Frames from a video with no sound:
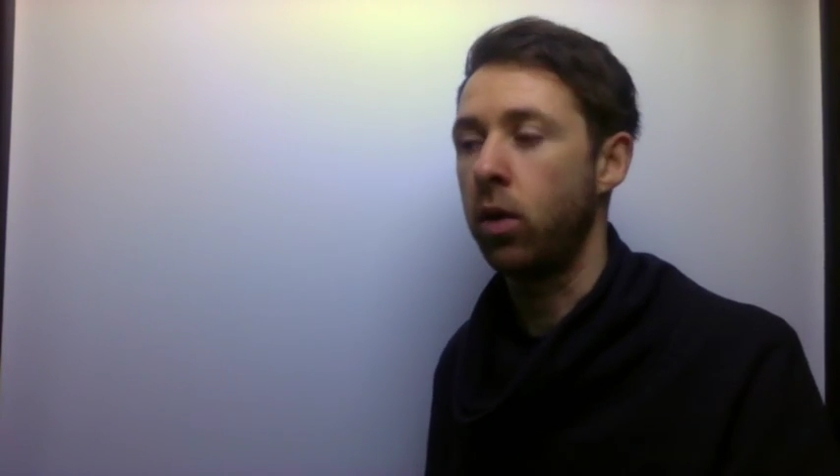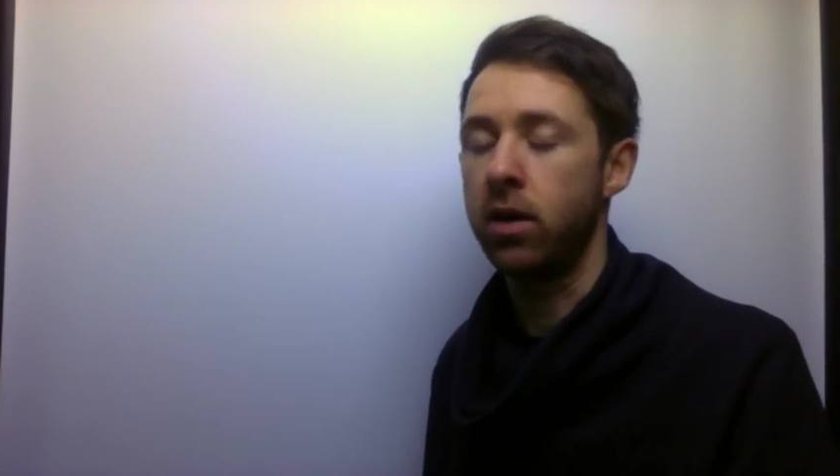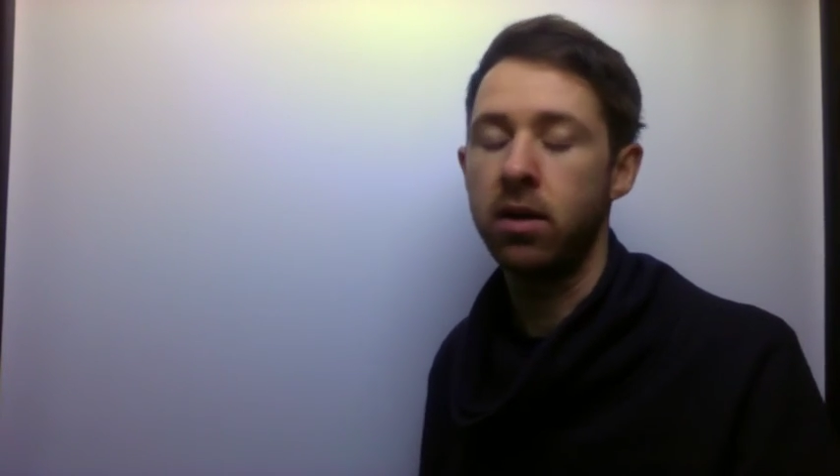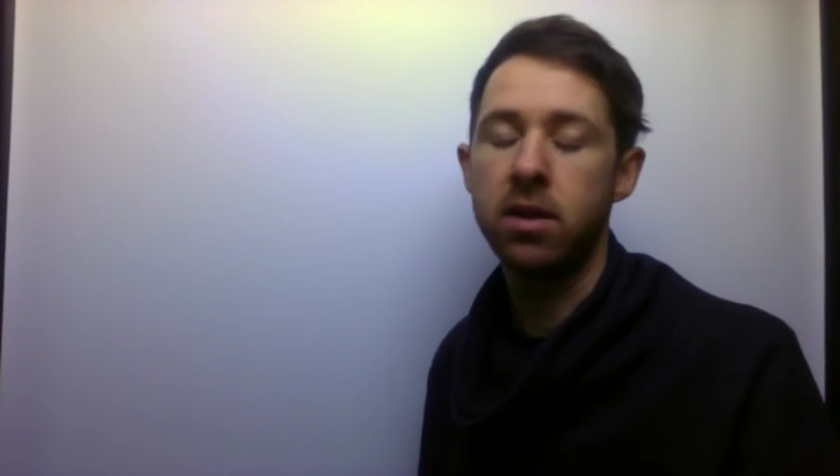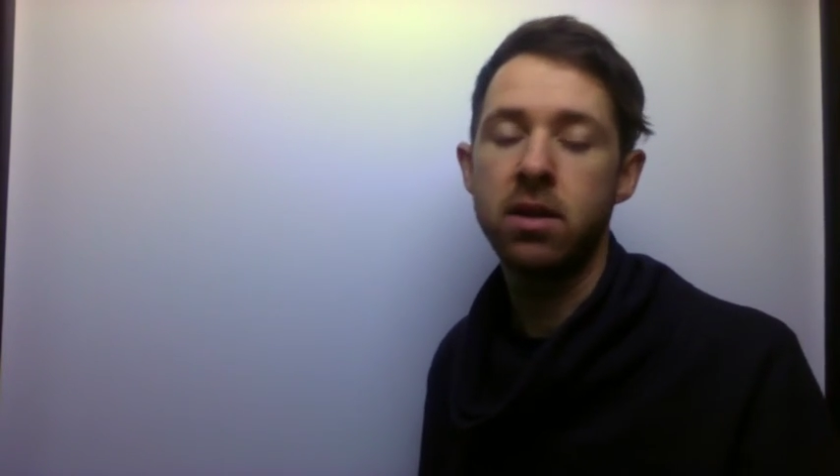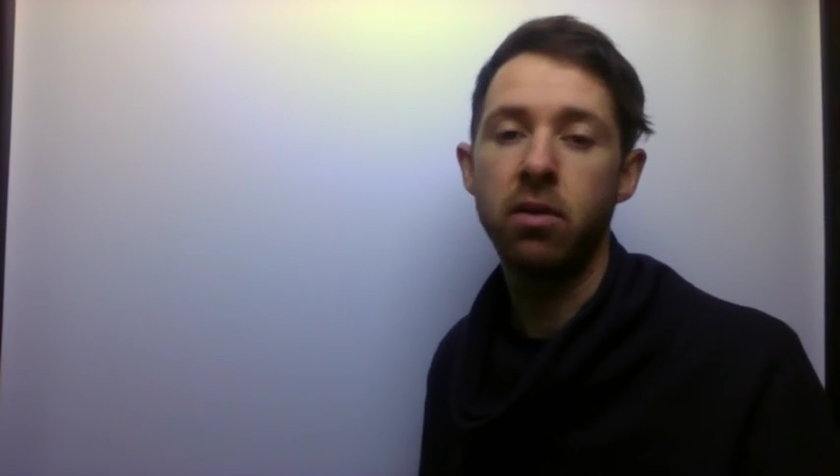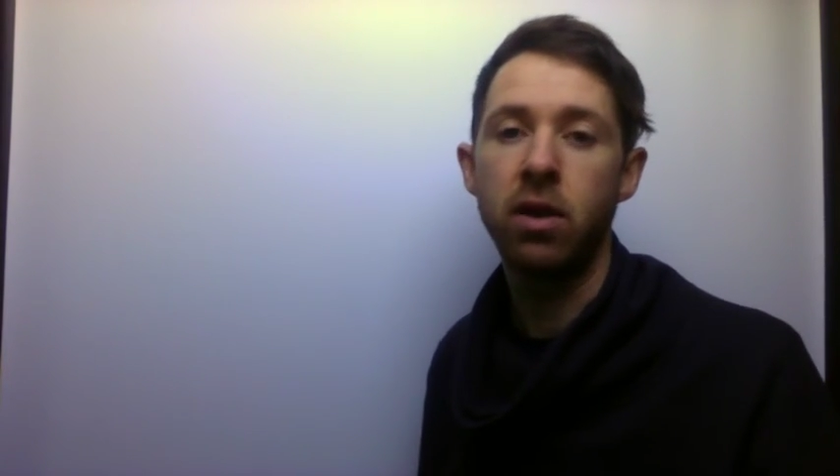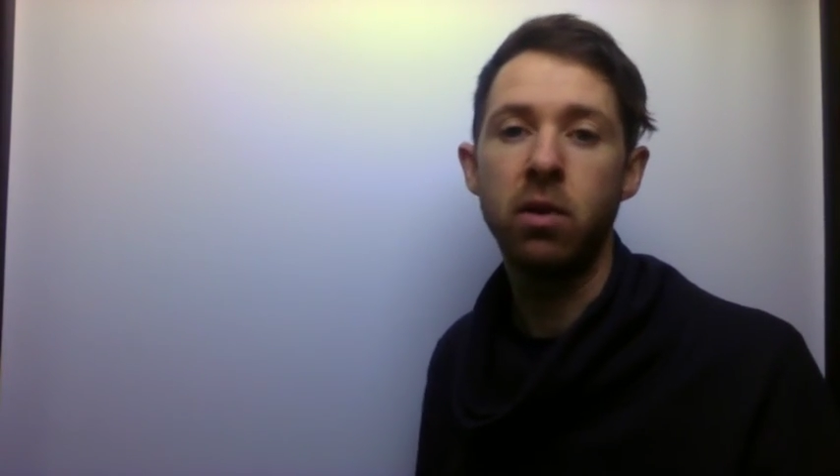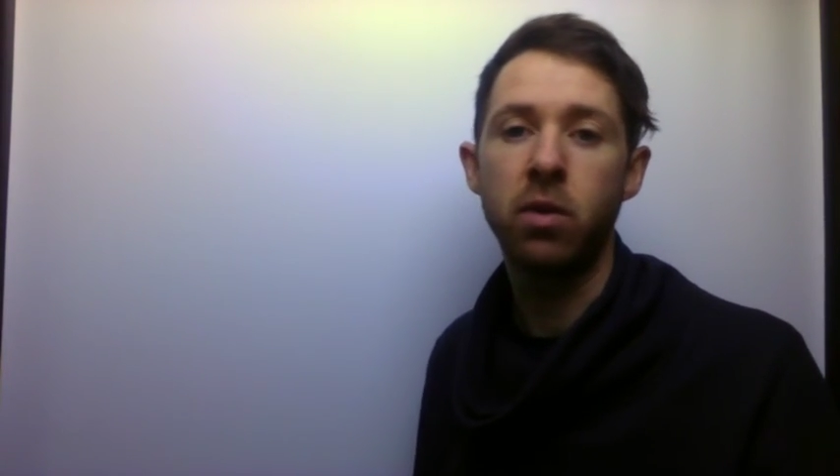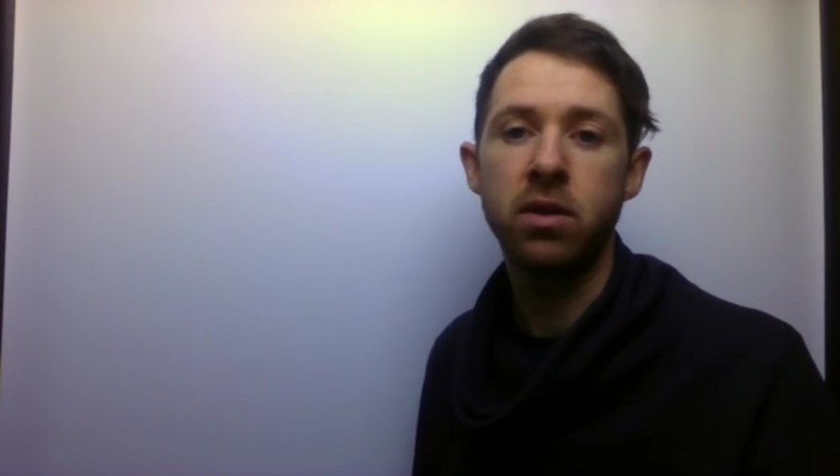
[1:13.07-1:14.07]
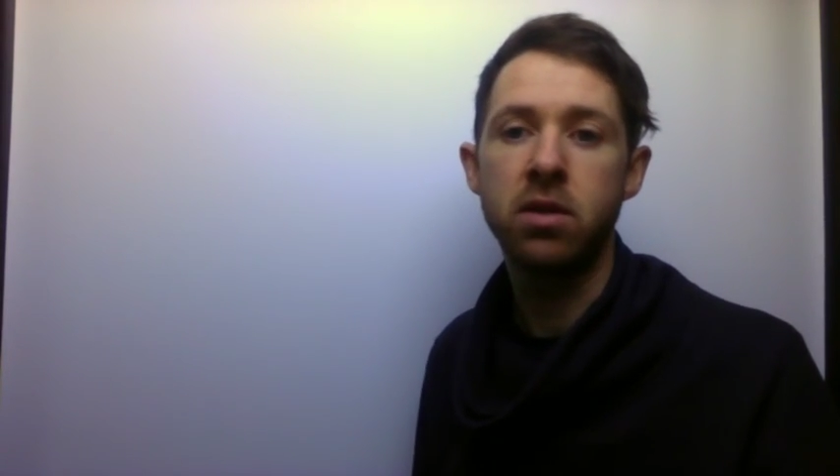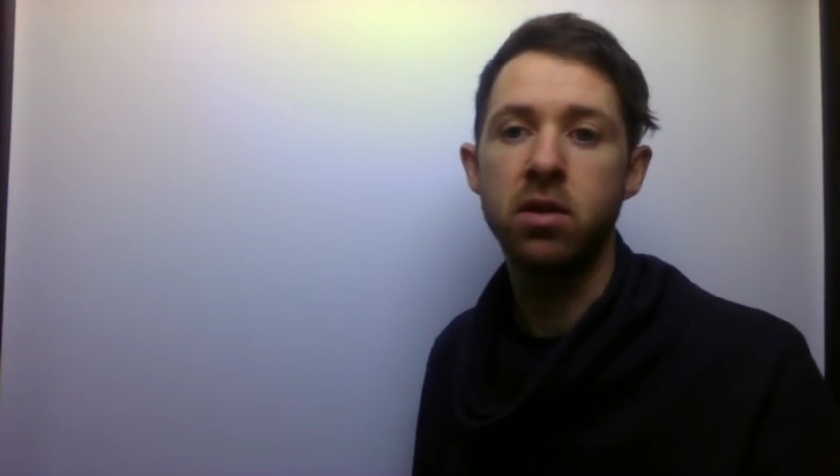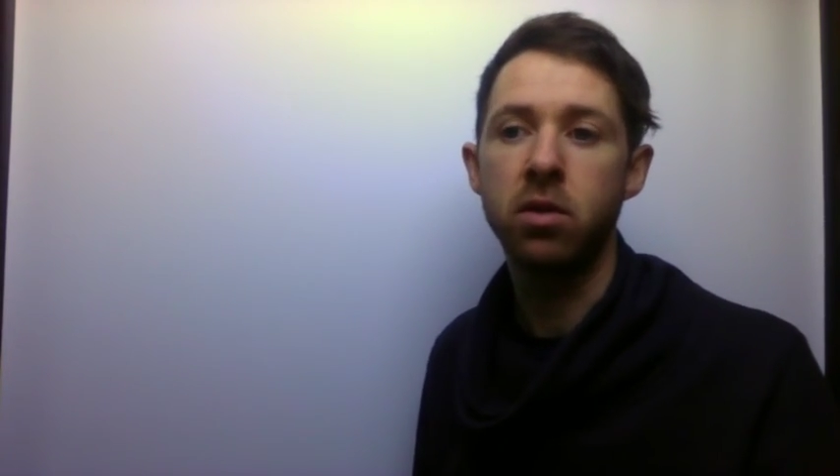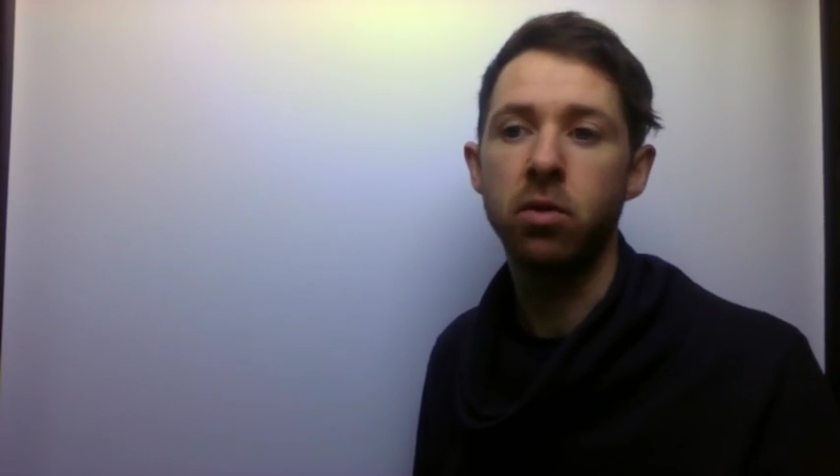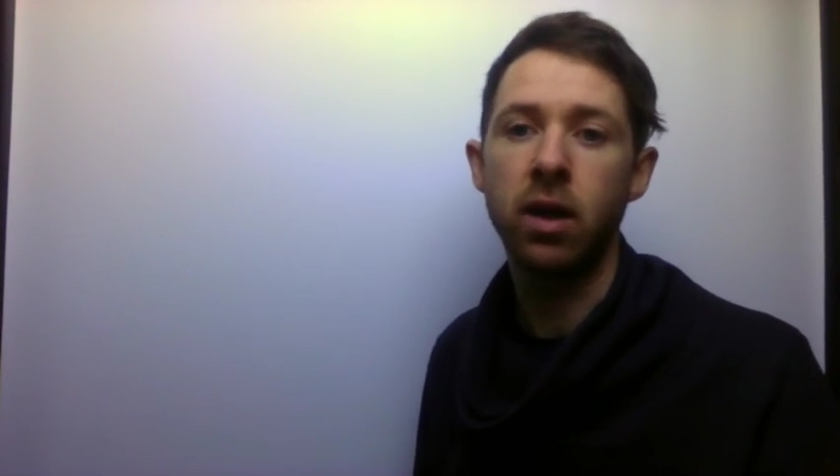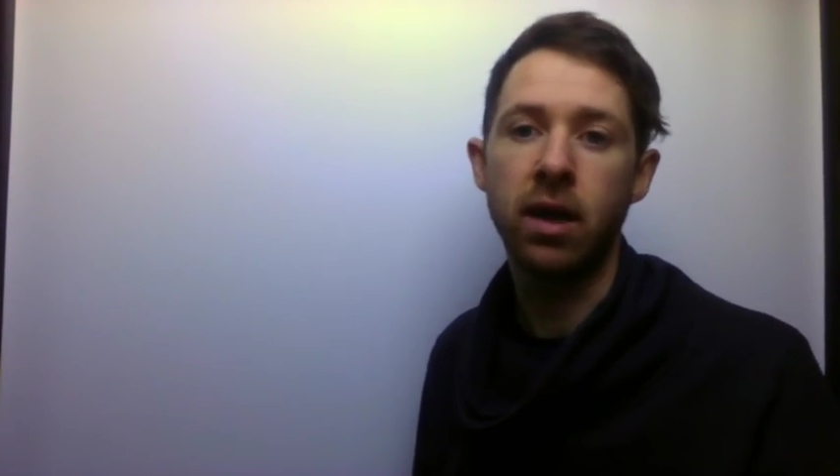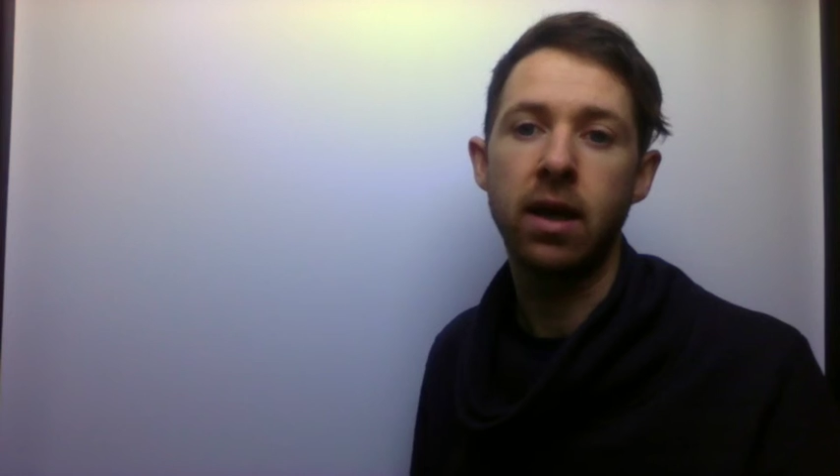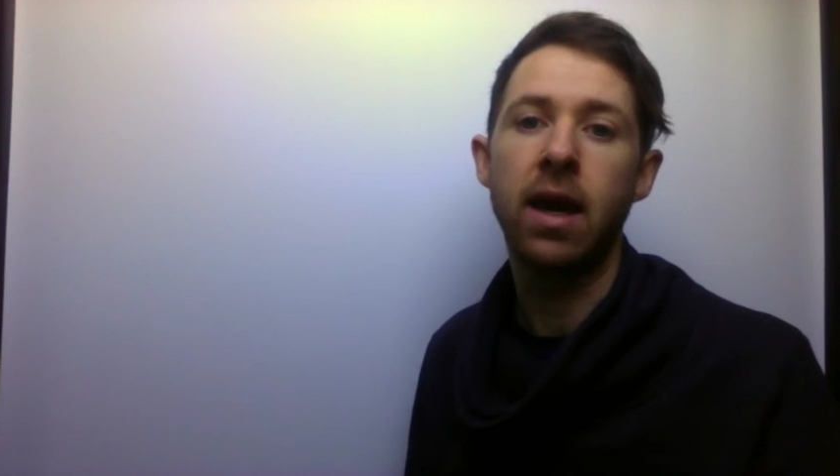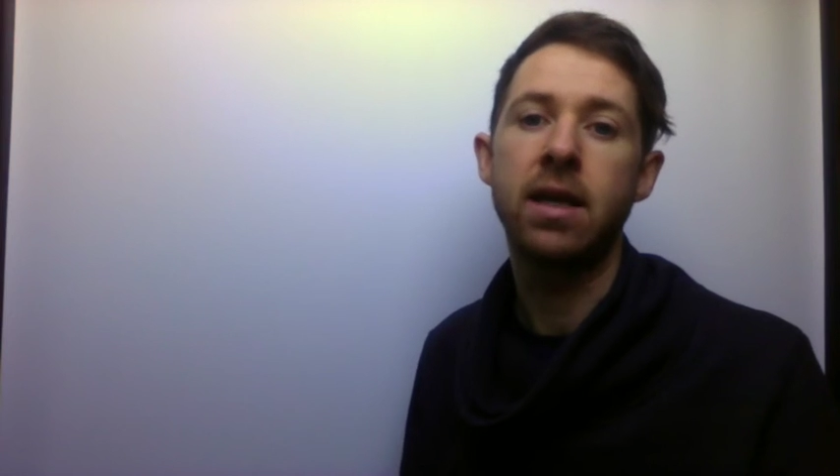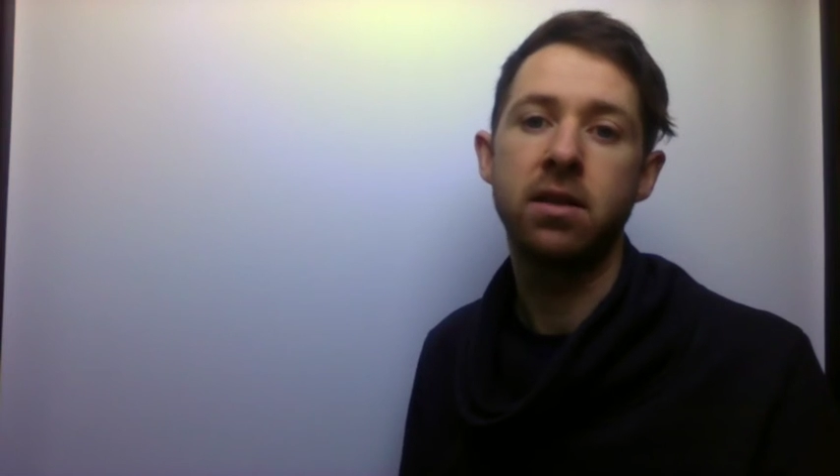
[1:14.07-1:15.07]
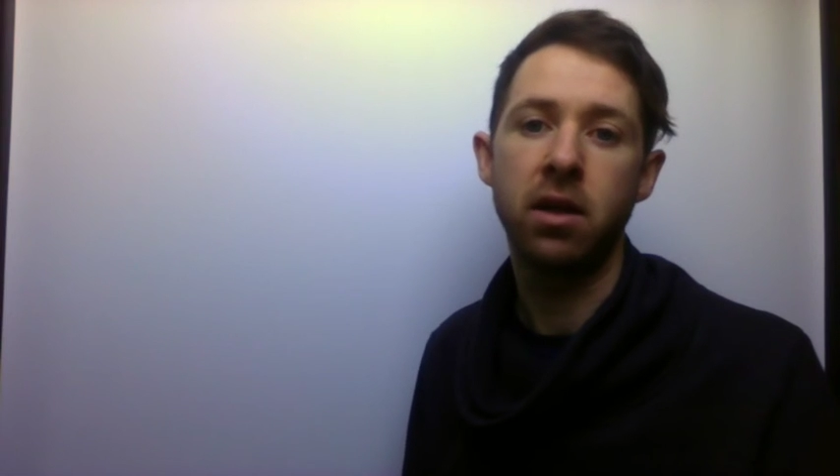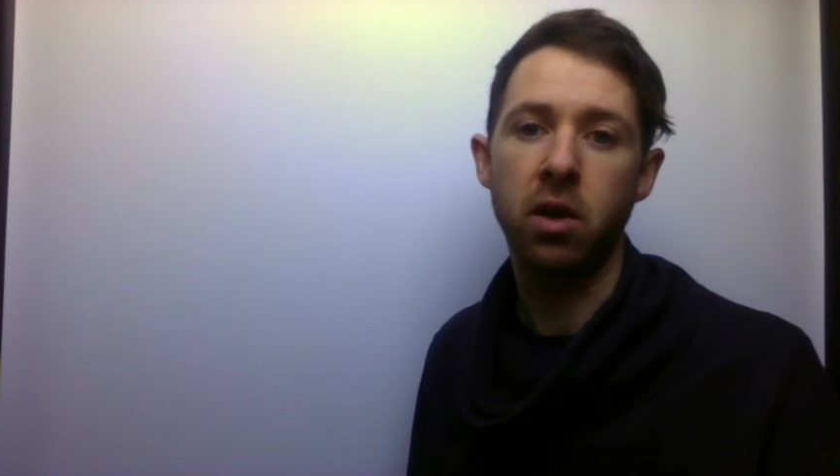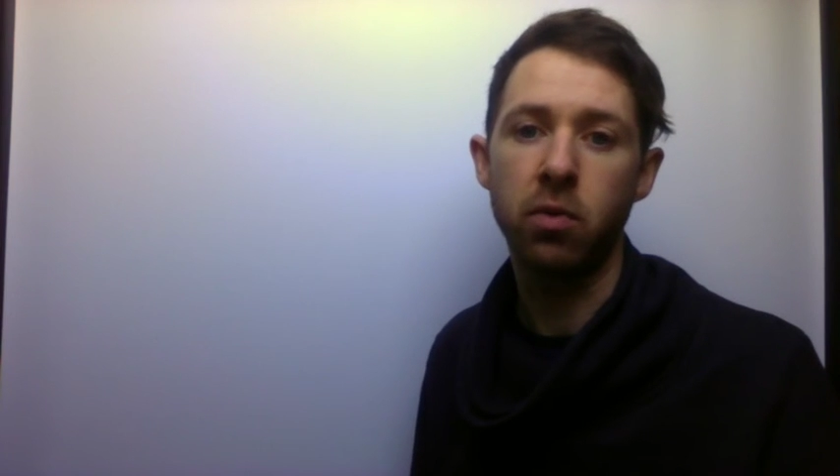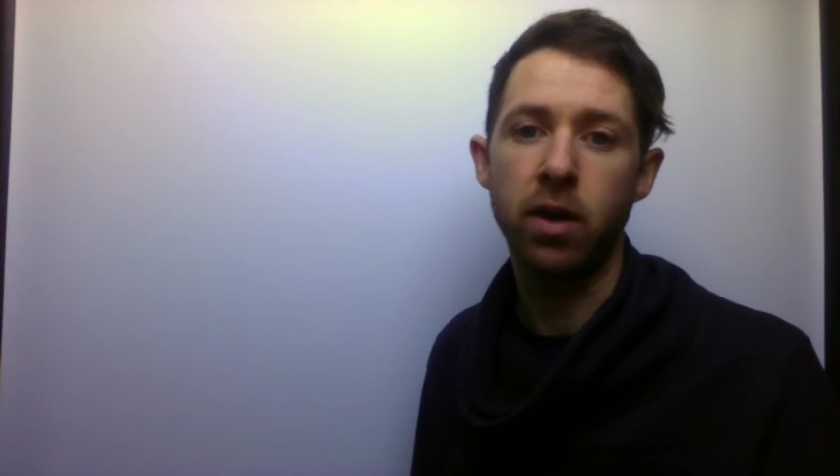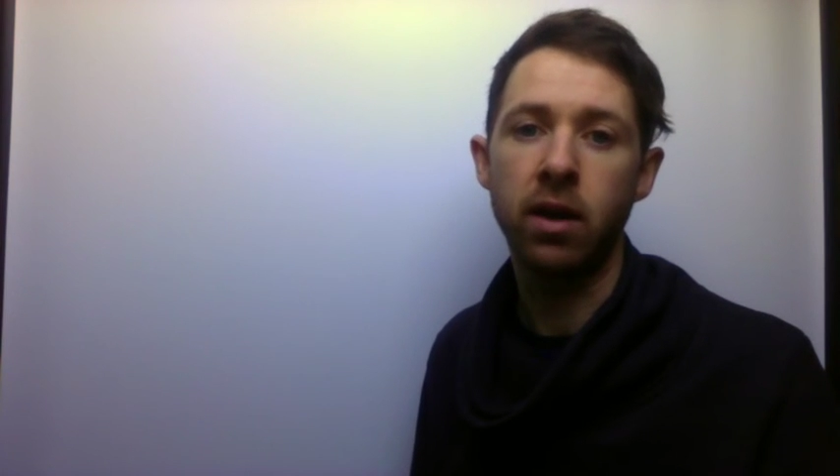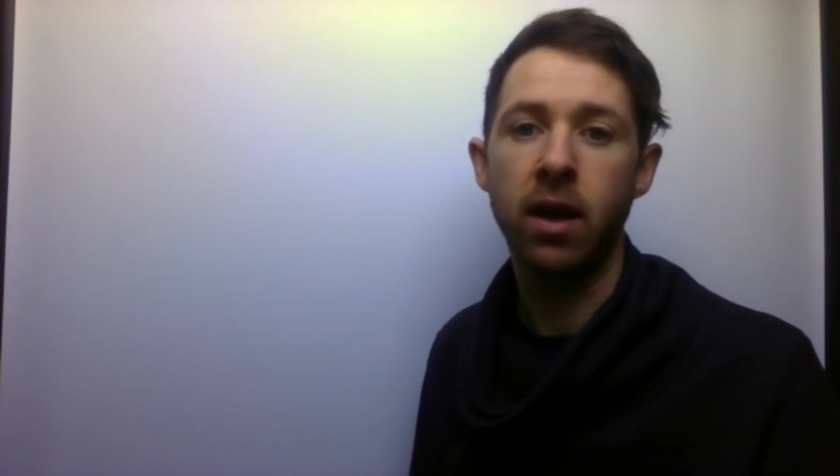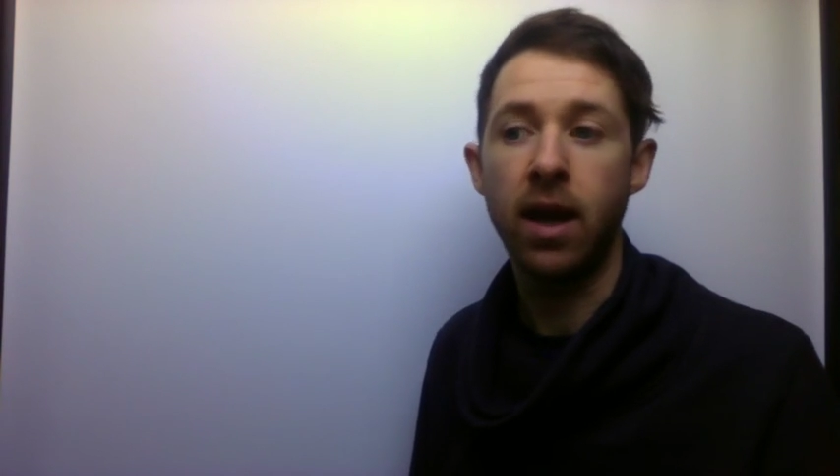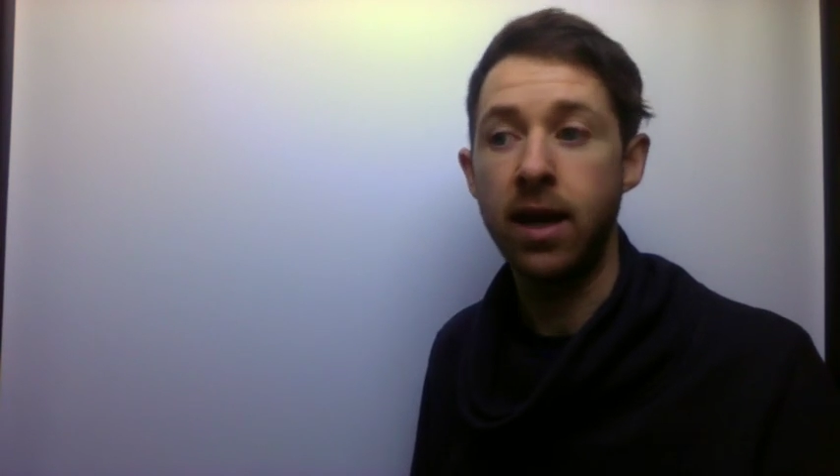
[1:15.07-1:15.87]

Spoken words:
what it is they really want to do as their career